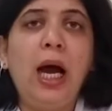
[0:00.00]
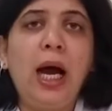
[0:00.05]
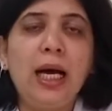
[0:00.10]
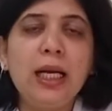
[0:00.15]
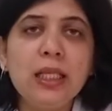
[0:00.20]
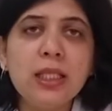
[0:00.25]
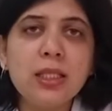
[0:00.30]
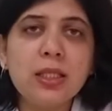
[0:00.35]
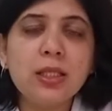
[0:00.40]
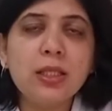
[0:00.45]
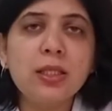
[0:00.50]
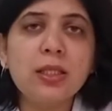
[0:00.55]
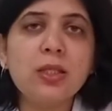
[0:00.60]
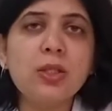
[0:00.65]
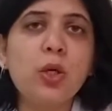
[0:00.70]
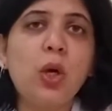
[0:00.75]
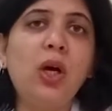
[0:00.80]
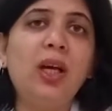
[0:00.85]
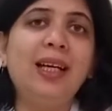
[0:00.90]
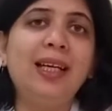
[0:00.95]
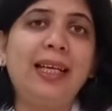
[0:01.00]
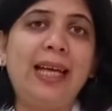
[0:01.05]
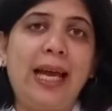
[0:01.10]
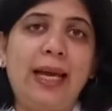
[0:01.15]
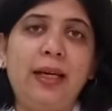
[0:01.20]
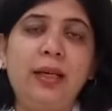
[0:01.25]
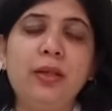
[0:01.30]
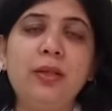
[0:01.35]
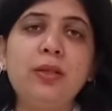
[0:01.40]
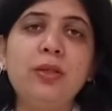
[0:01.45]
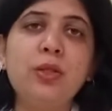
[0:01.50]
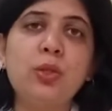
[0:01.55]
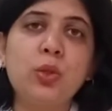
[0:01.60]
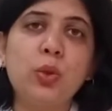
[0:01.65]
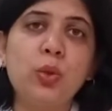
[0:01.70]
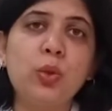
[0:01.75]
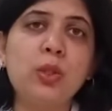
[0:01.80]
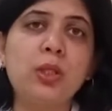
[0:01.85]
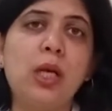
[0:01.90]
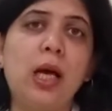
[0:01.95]
Ulcers or canker
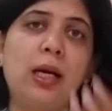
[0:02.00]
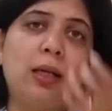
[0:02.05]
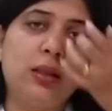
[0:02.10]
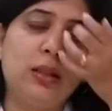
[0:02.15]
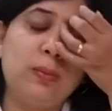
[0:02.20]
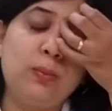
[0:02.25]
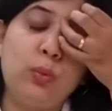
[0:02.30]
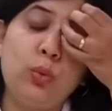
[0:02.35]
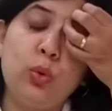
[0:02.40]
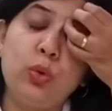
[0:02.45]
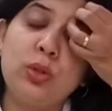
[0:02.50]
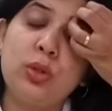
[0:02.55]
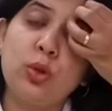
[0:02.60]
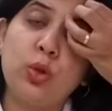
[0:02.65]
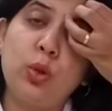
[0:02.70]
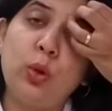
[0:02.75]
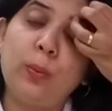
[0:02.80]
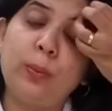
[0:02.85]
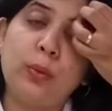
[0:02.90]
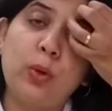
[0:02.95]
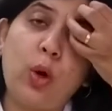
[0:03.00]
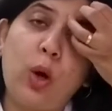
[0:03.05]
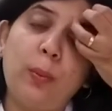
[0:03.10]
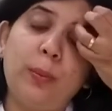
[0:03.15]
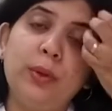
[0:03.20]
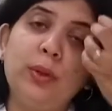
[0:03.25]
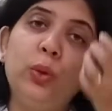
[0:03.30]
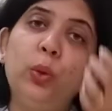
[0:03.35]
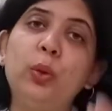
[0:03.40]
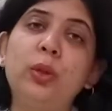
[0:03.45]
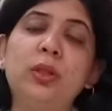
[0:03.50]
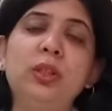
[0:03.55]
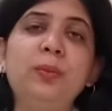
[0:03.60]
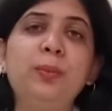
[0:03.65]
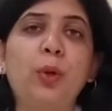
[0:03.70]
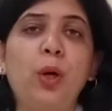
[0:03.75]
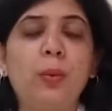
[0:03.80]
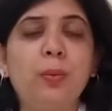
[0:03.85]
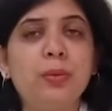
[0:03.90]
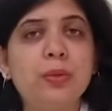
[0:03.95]
sores are the most common oral
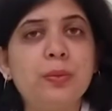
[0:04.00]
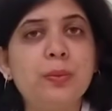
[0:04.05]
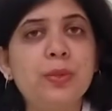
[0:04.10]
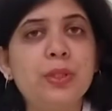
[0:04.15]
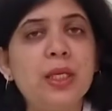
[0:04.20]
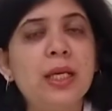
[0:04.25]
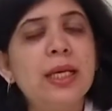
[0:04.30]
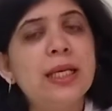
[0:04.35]
problems